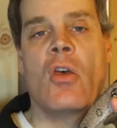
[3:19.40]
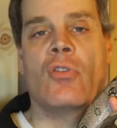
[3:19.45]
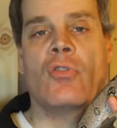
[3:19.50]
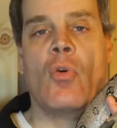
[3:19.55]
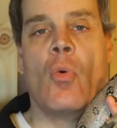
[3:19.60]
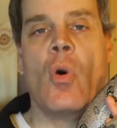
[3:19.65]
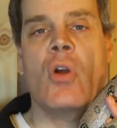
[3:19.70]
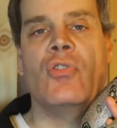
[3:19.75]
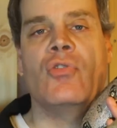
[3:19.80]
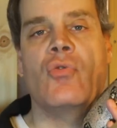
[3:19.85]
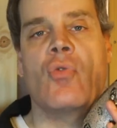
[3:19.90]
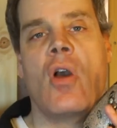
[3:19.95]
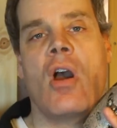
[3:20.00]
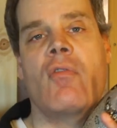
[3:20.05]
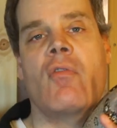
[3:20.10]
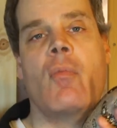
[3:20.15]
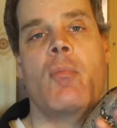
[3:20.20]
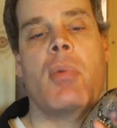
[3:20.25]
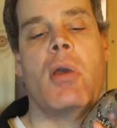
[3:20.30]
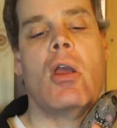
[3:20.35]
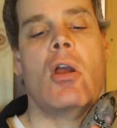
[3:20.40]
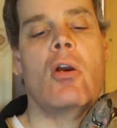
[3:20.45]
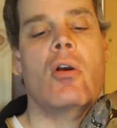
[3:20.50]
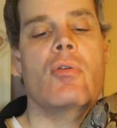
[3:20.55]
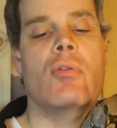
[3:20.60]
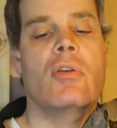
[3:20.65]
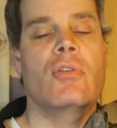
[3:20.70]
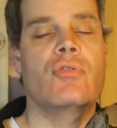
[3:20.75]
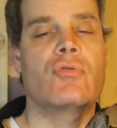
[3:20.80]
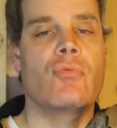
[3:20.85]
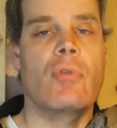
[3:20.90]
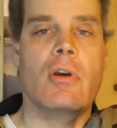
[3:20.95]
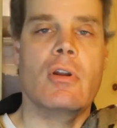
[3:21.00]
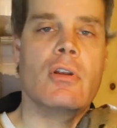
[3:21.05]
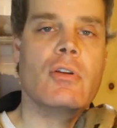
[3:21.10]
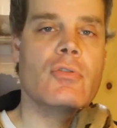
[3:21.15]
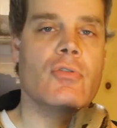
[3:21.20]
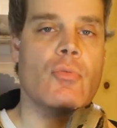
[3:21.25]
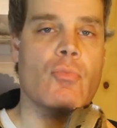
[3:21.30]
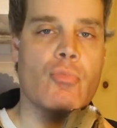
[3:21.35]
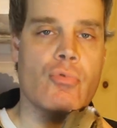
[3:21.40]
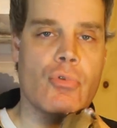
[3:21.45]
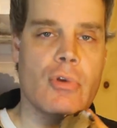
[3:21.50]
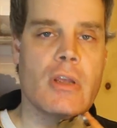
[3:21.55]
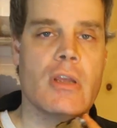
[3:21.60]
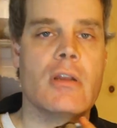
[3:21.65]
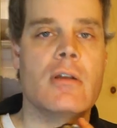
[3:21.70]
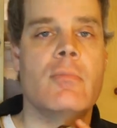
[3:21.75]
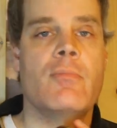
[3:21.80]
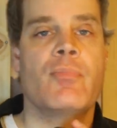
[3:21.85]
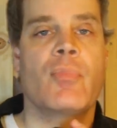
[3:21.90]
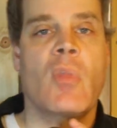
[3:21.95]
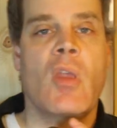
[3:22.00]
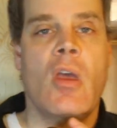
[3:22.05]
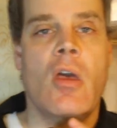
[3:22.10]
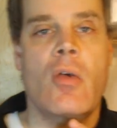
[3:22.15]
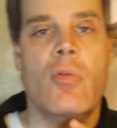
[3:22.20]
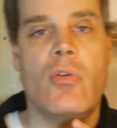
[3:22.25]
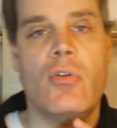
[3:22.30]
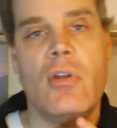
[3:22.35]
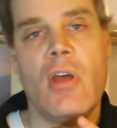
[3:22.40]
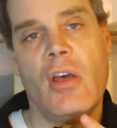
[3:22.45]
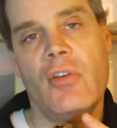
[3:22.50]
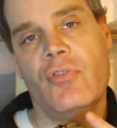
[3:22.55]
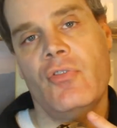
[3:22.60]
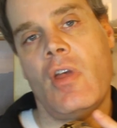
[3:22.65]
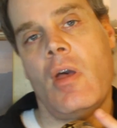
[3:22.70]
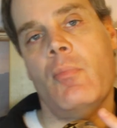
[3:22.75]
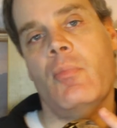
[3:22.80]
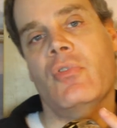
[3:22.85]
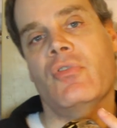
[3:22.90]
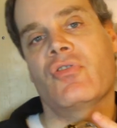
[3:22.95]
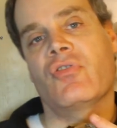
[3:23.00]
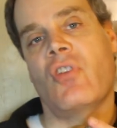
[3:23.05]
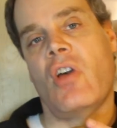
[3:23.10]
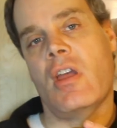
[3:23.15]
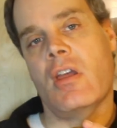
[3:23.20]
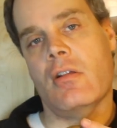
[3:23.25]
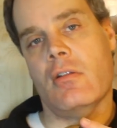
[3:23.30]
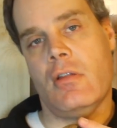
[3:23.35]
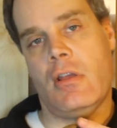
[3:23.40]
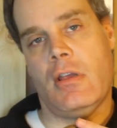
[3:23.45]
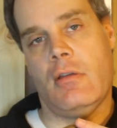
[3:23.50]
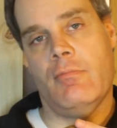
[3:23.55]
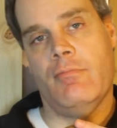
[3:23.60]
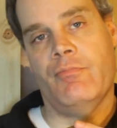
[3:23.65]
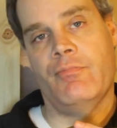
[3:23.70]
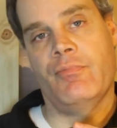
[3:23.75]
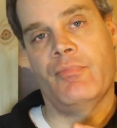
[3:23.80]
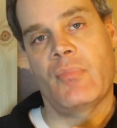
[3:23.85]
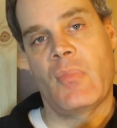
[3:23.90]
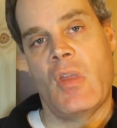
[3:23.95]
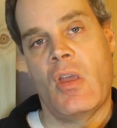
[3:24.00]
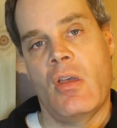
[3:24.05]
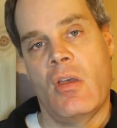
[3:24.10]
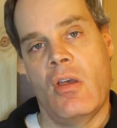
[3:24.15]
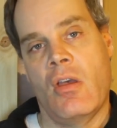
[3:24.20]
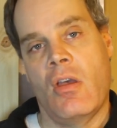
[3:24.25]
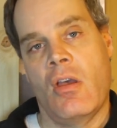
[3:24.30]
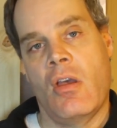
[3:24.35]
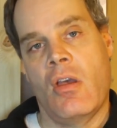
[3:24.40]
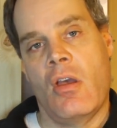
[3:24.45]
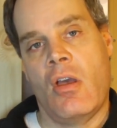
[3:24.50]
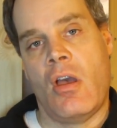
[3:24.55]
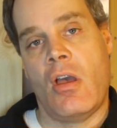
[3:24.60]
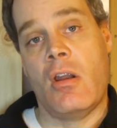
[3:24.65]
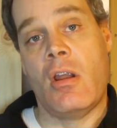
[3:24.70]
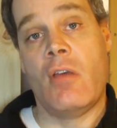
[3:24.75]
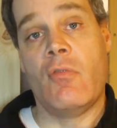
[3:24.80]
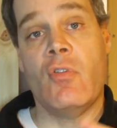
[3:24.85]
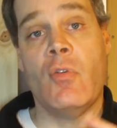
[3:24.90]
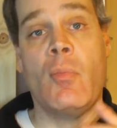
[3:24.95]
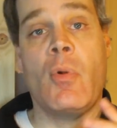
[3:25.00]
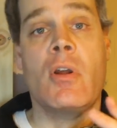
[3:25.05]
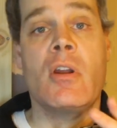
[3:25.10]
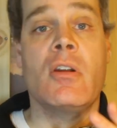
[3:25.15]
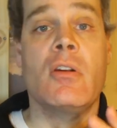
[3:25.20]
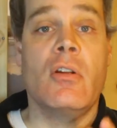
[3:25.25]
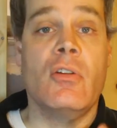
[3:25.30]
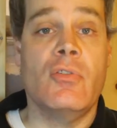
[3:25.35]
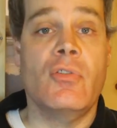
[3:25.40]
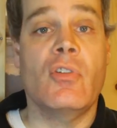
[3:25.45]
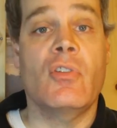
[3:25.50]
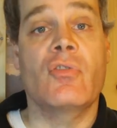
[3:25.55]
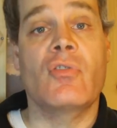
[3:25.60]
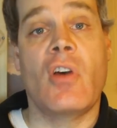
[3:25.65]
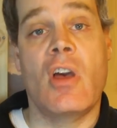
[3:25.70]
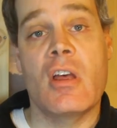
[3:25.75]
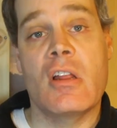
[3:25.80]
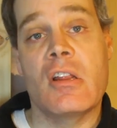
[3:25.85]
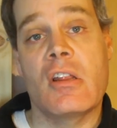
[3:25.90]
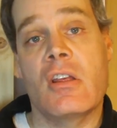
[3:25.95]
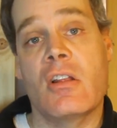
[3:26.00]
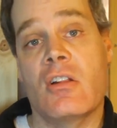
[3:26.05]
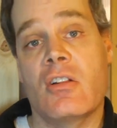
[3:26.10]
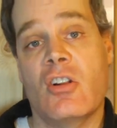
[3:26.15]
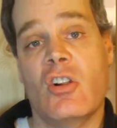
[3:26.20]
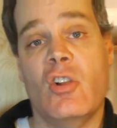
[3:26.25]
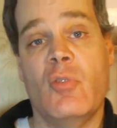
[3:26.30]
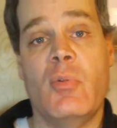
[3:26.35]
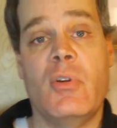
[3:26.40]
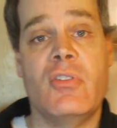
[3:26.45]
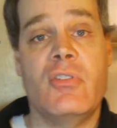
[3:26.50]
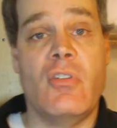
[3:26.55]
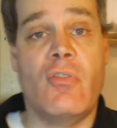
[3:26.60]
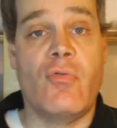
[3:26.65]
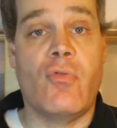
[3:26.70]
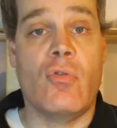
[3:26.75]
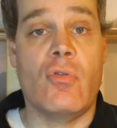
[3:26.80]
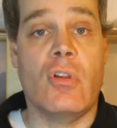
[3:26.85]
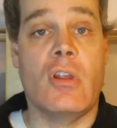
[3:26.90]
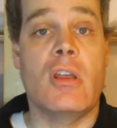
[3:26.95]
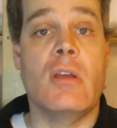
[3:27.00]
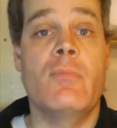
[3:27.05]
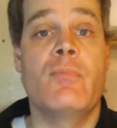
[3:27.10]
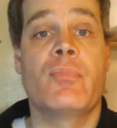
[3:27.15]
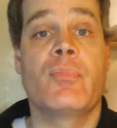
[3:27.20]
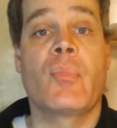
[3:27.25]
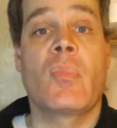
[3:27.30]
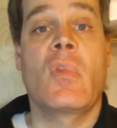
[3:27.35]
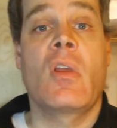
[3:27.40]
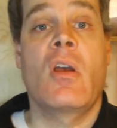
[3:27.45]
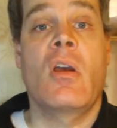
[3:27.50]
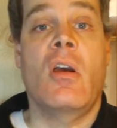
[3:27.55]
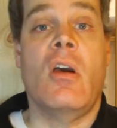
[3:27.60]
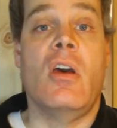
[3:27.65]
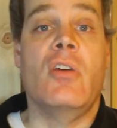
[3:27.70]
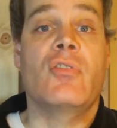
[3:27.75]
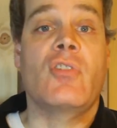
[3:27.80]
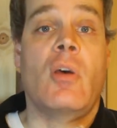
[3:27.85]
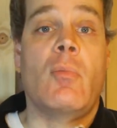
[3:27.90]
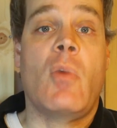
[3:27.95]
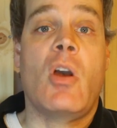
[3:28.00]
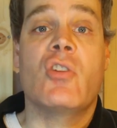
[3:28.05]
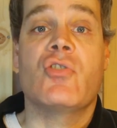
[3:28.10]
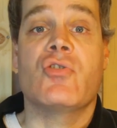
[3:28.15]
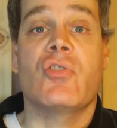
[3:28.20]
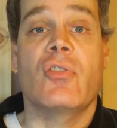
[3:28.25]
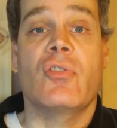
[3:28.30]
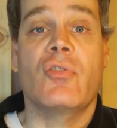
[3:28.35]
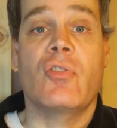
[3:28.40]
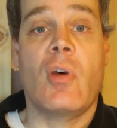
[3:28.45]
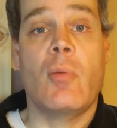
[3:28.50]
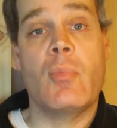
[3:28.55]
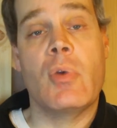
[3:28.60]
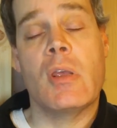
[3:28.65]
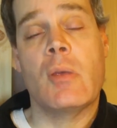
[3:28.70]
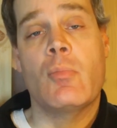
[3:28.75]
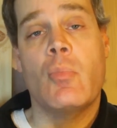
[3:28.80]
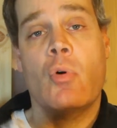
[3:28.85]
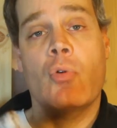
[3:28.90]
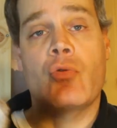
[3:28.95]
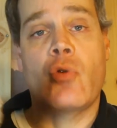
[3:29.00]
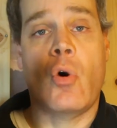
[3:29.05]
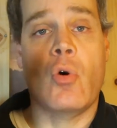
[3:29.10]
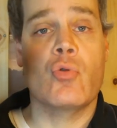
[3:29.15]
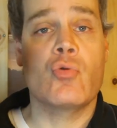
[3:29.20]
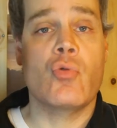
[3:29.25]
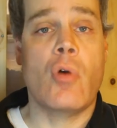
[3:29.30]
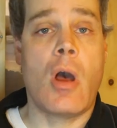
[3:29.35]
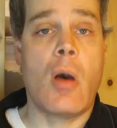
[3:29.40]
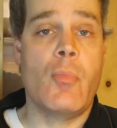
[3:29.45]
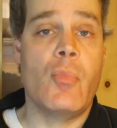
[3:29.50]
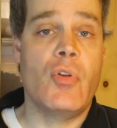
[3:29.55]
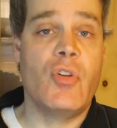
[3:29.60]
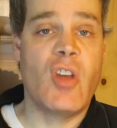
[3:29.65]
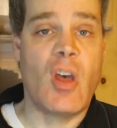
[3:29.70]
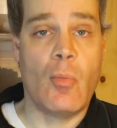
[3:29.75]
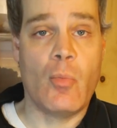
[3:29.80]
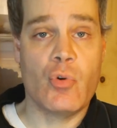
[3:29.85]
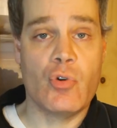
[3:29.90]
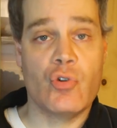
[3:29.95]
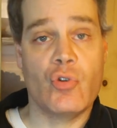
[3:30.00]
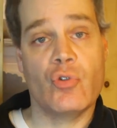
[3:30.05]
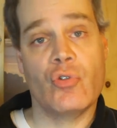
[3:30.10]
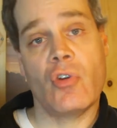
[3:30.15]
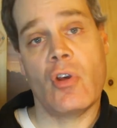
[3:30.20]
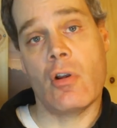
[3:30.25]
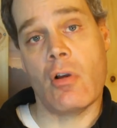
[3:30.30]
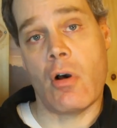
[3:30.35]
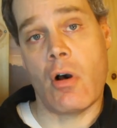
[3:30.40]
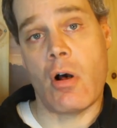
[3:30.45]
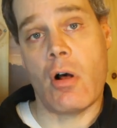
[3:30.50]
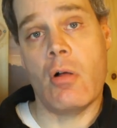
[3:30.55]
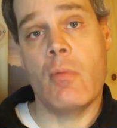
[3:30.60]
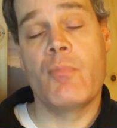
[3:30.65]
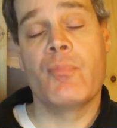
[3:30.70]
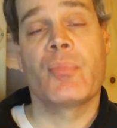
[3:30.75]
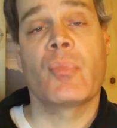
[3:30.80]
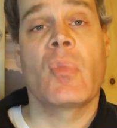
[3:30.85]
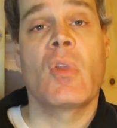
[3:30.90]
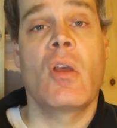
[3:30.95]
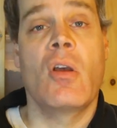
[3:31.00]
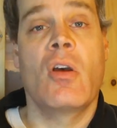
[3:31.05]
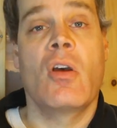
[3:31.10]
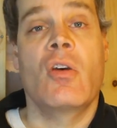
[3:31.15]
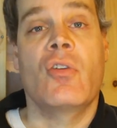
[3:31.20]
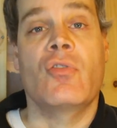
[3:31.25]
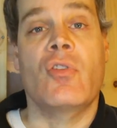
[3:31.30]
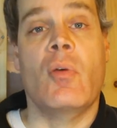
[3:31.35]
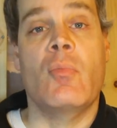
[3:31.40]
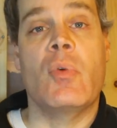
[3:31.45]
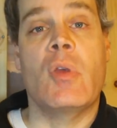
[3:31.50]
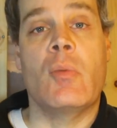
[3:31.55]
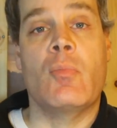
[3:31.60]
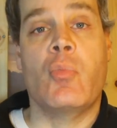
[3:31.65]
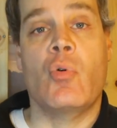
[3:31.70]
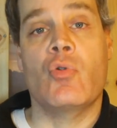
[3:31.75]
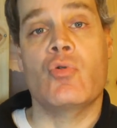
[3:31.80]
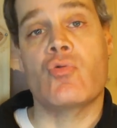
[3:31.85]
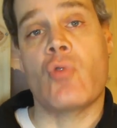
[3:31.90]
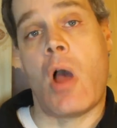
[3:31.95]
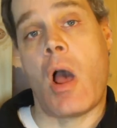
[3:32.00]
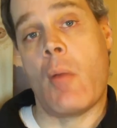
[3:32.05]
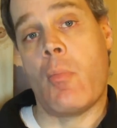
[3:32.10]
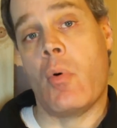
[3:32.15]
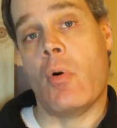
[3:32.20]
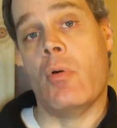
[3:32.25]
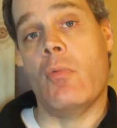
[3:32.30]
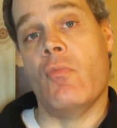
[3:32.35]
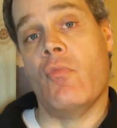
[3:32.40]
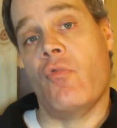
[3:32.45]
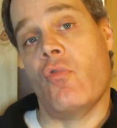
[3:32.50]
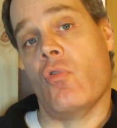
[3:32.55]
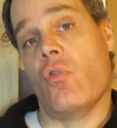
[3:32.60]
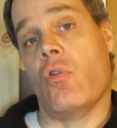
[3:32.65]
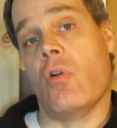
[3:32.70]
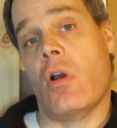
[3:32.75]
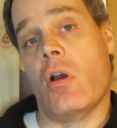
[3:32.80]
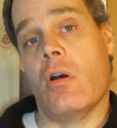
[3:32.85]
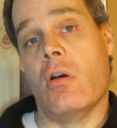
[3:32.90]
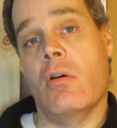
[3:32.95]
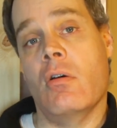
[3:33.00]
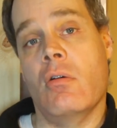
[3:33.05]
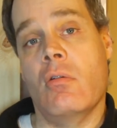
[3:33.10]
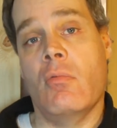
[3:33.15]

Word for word: So once you have a pair that's ready to breed, the next step is cycling. And everybody does the cycling a little bit differently. As I mentioned, some people don't drop the temperatures at all. Some people drop it for a